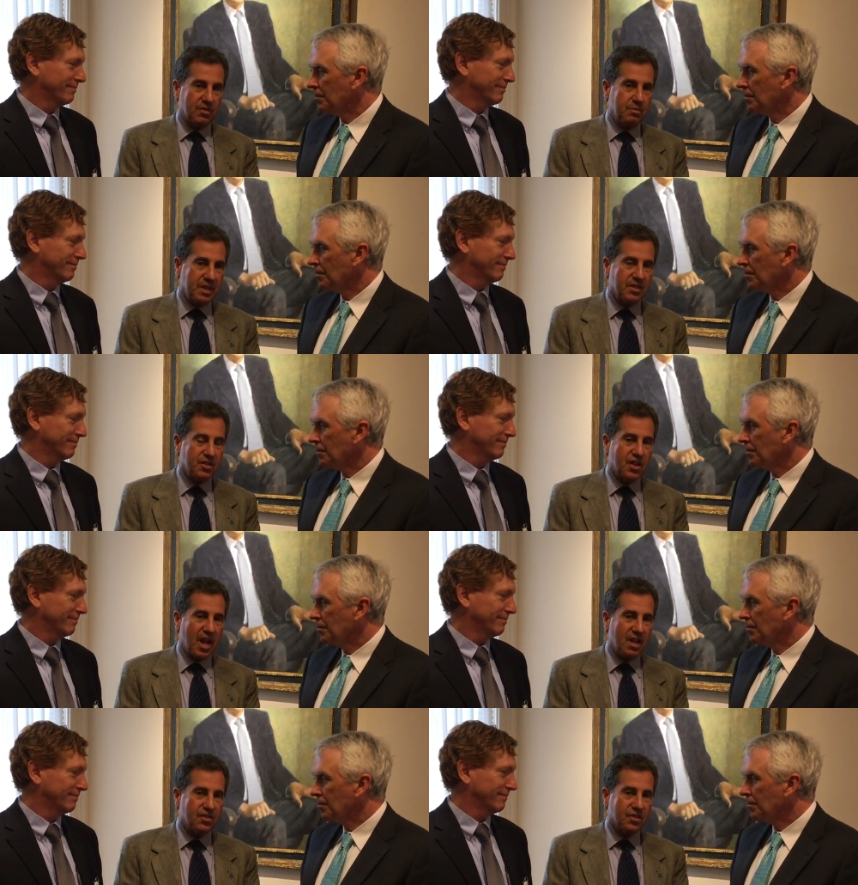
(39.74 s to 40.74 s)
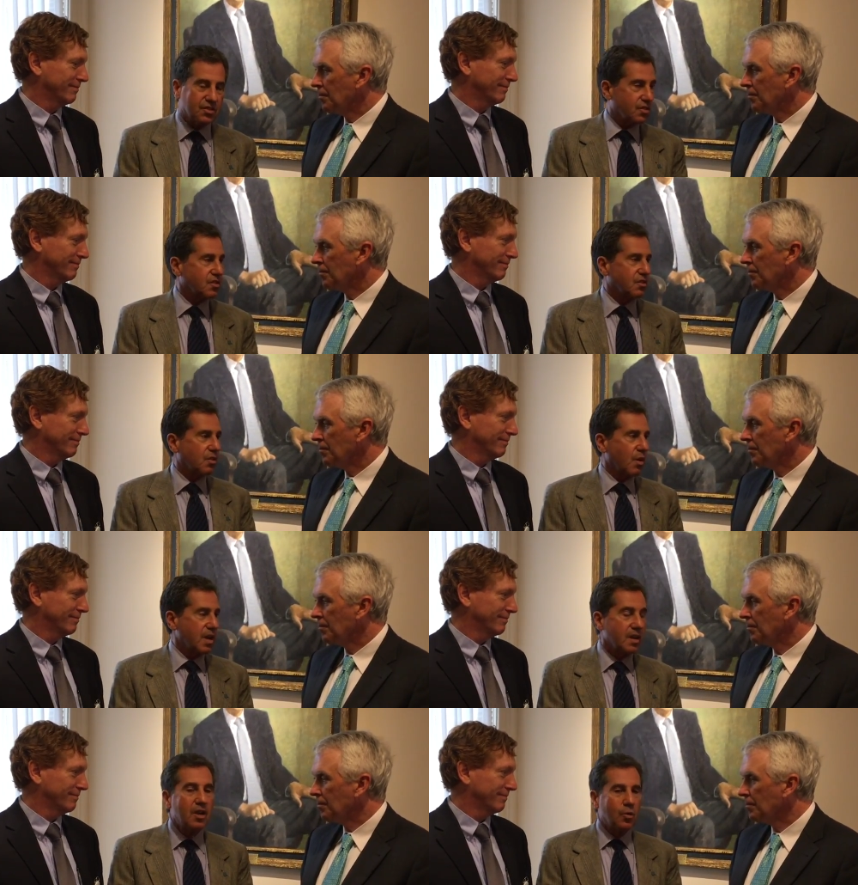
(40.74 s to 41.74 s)
Speaker 1: meet these challenges is still
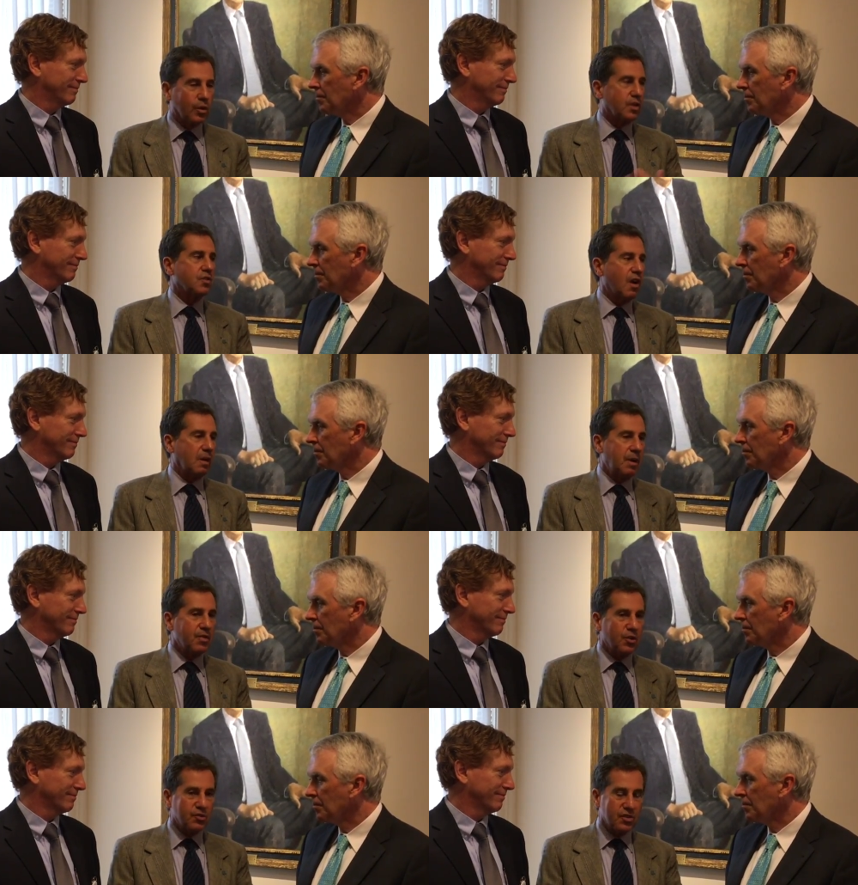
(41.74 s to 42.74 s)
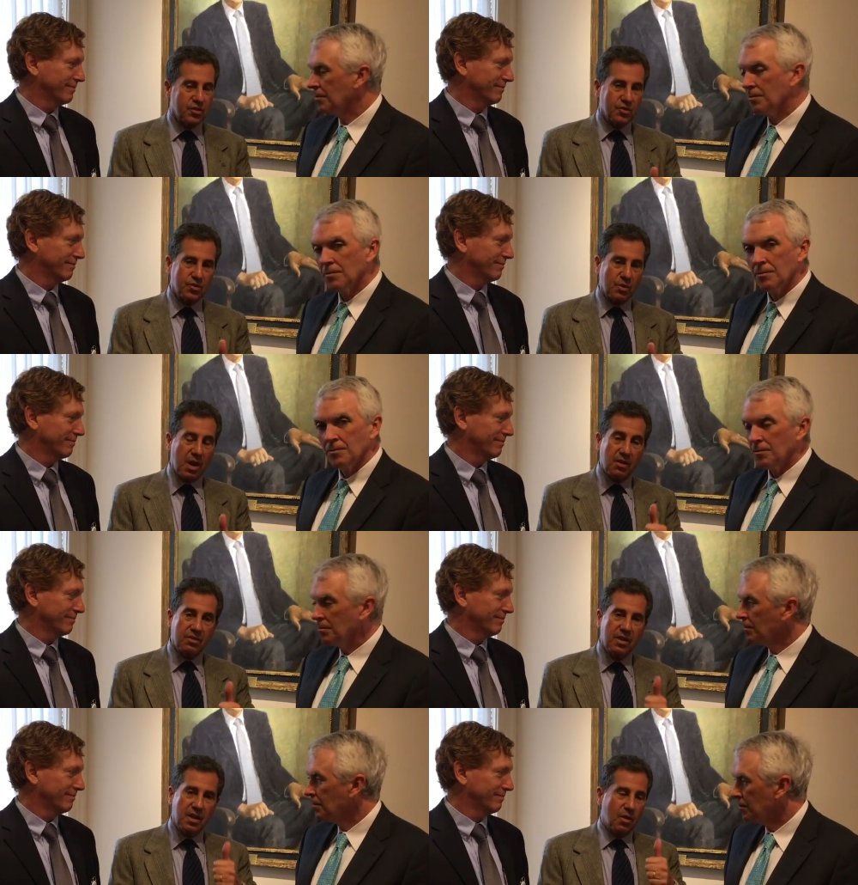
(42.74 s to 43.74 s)
great. We're going to talk about those issues around
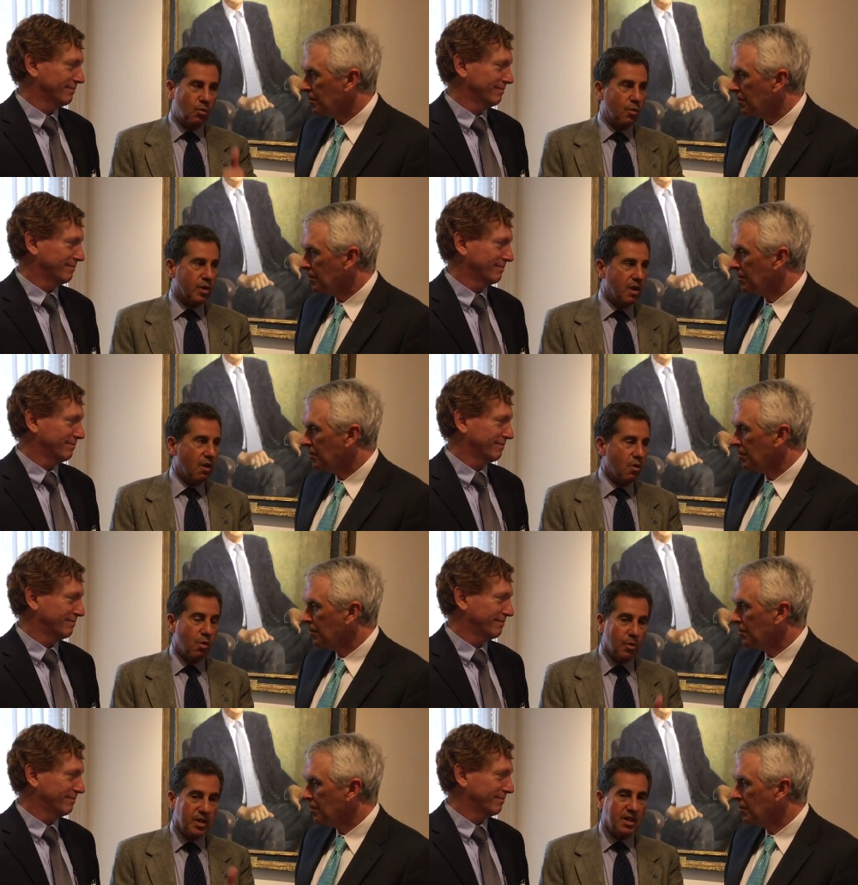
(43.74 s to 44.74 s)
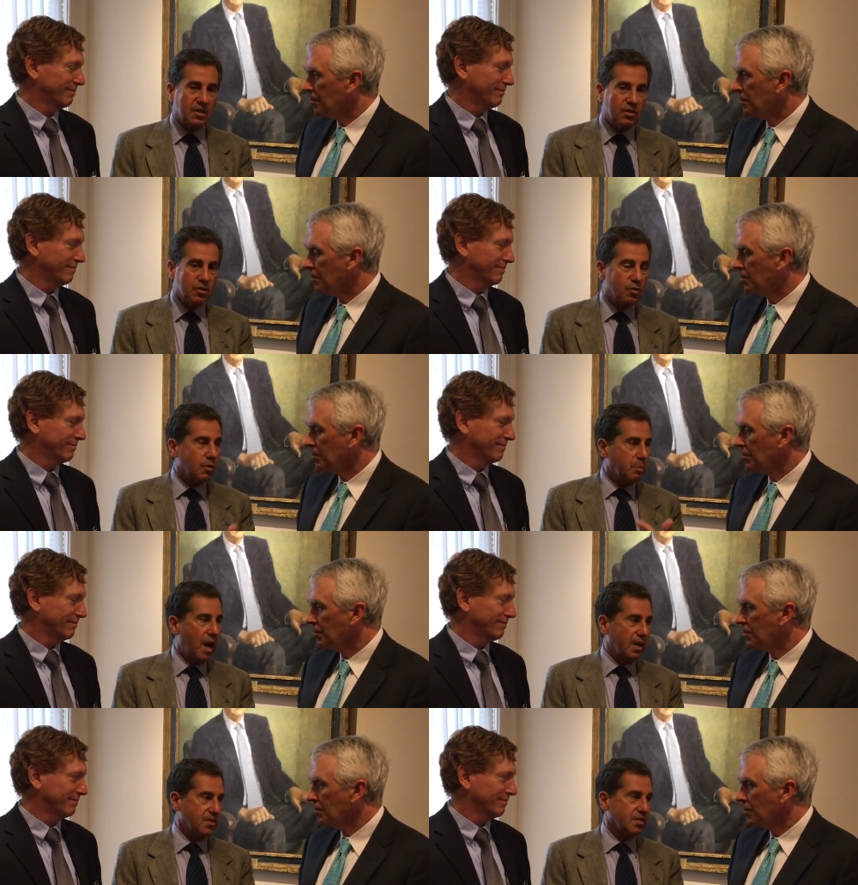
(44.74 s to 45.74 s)
what we know, what we need to
Speaker 2: do, and
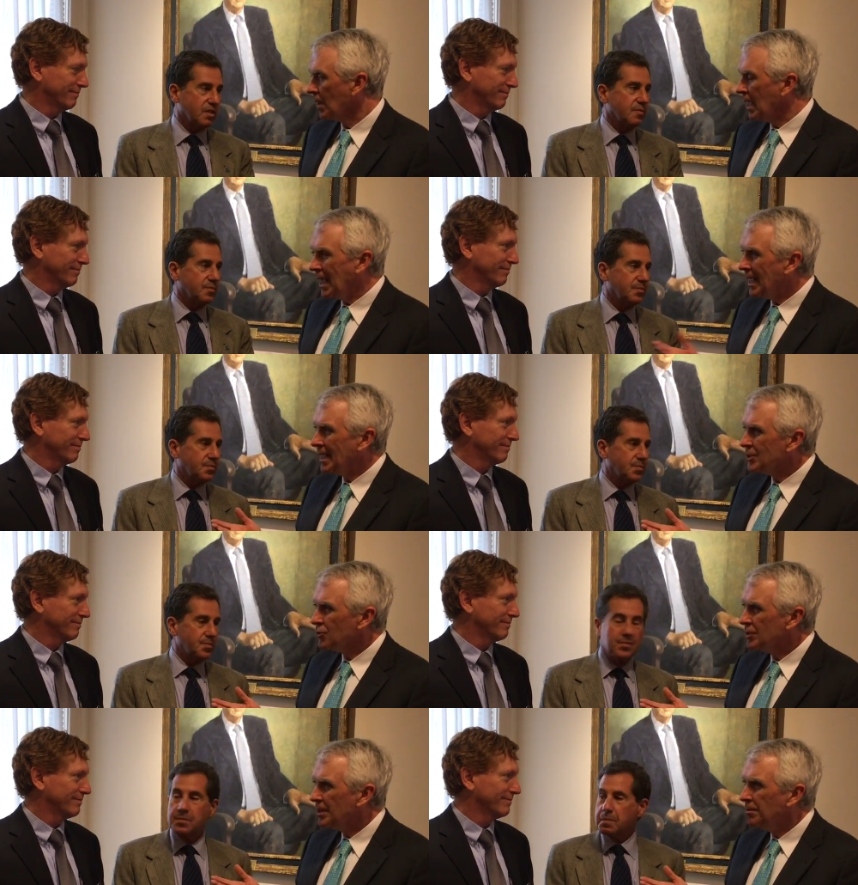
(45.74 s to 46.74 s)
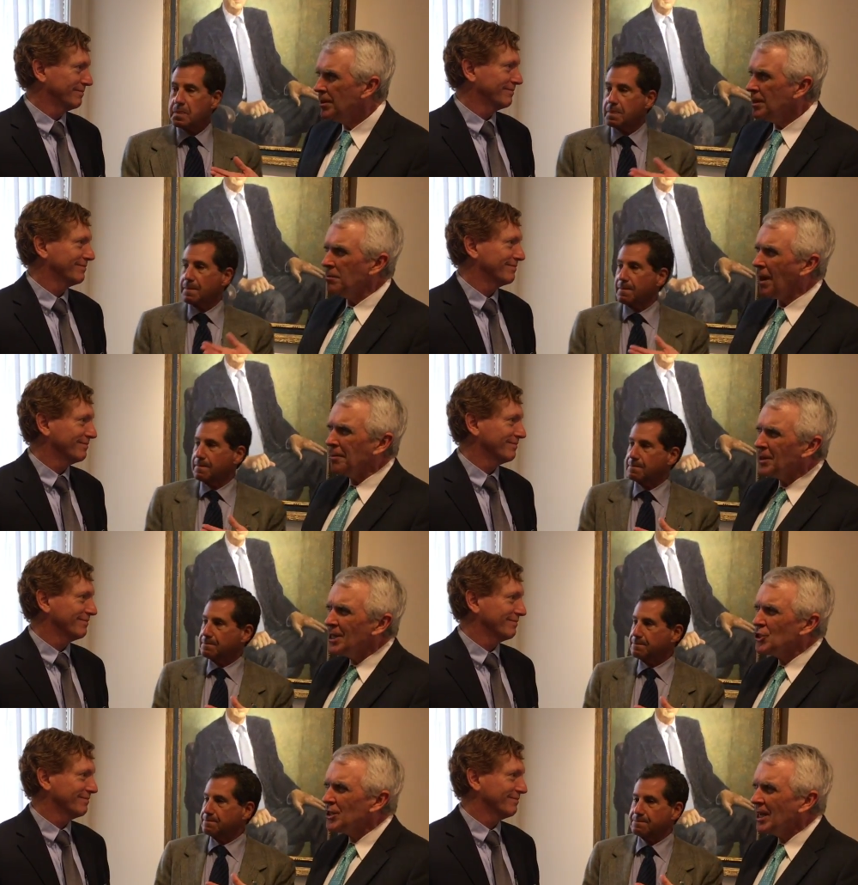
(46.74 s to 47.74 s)
policy. And so, Tim,
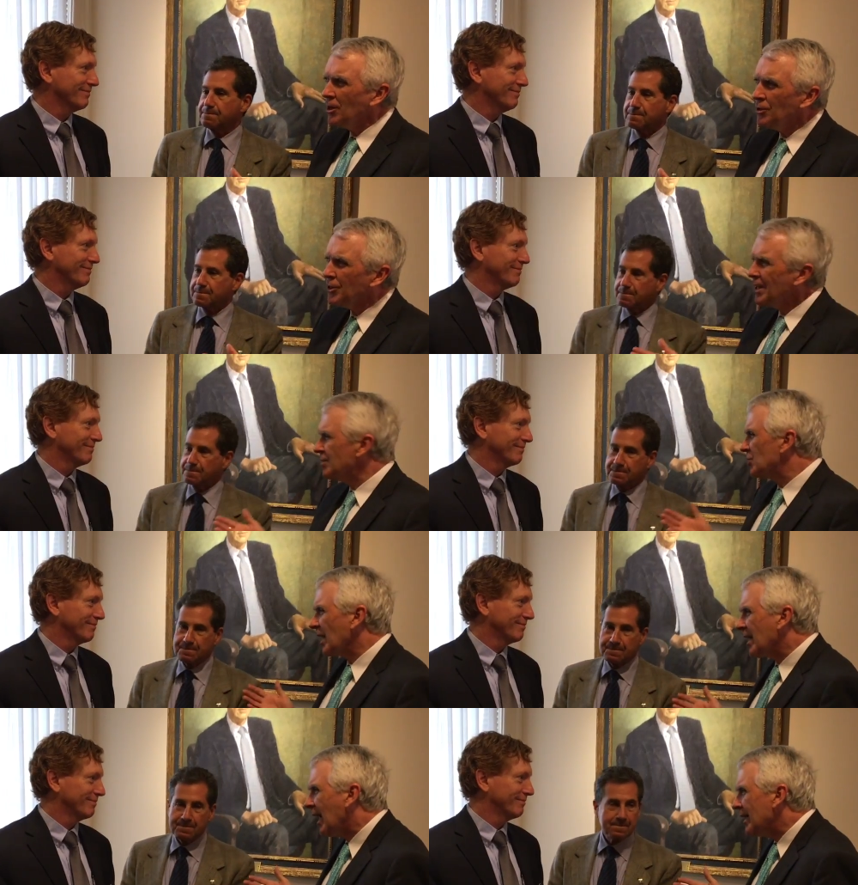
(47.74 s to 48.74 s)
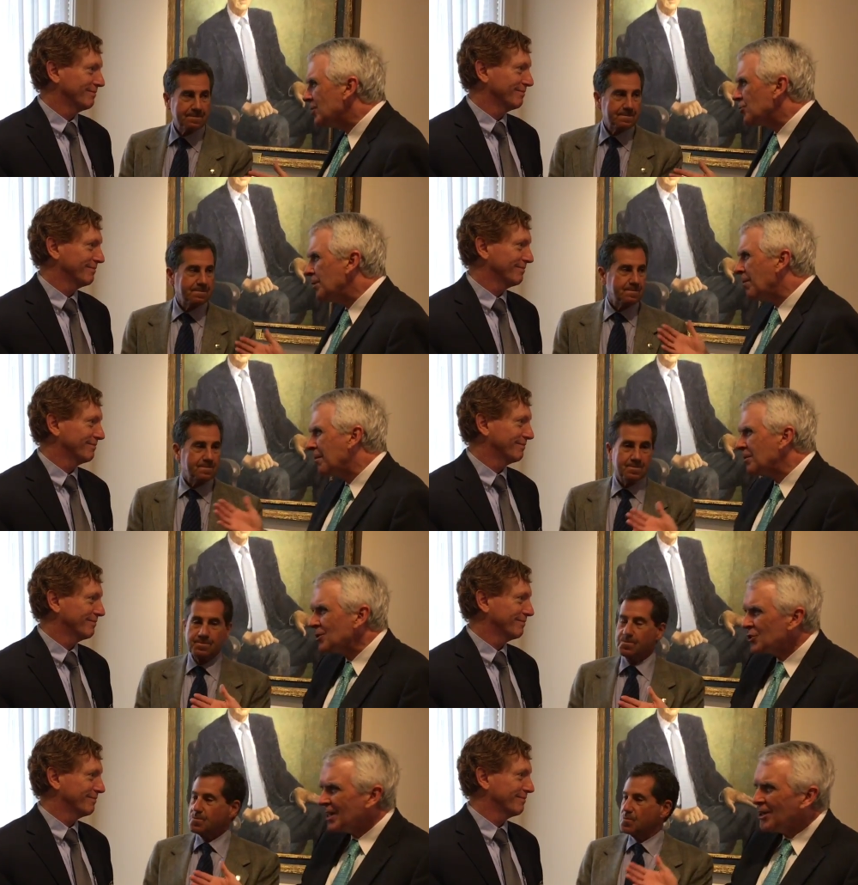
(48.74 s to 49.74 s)
population health and psychiatry,
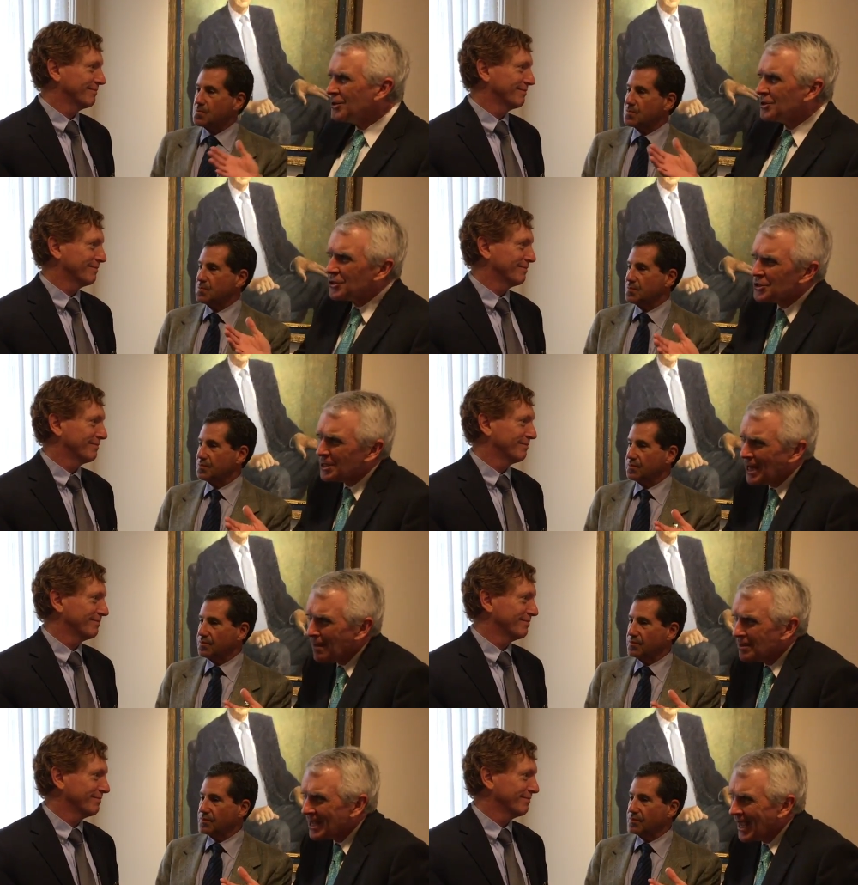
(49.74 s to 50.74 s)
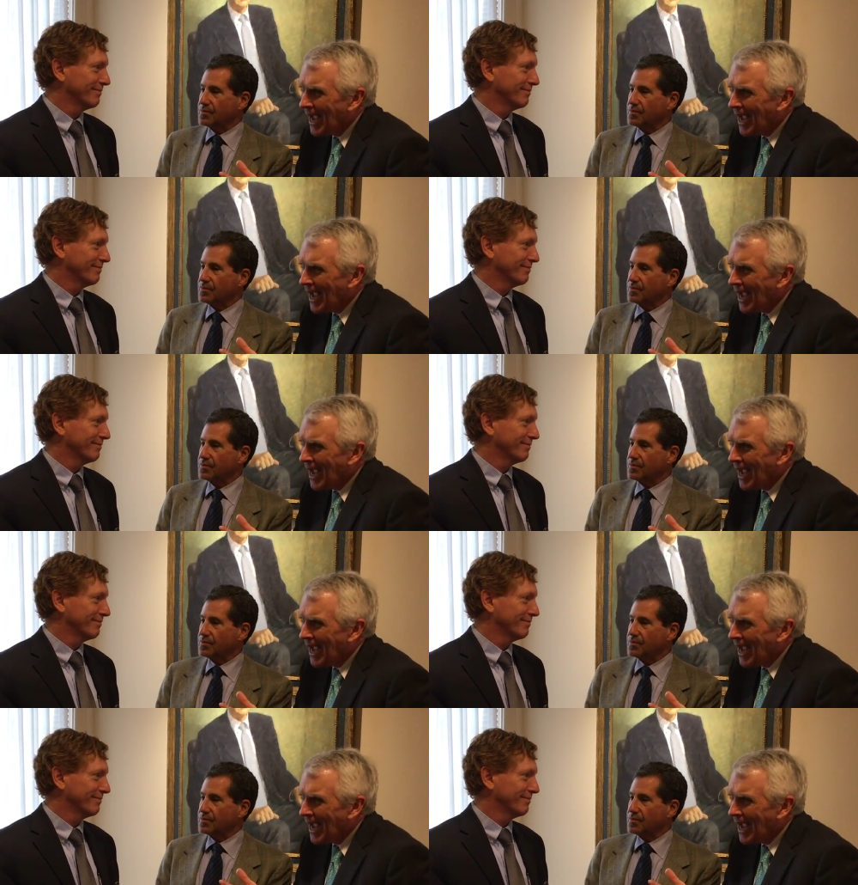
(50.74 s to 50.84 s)
population health and the synaptic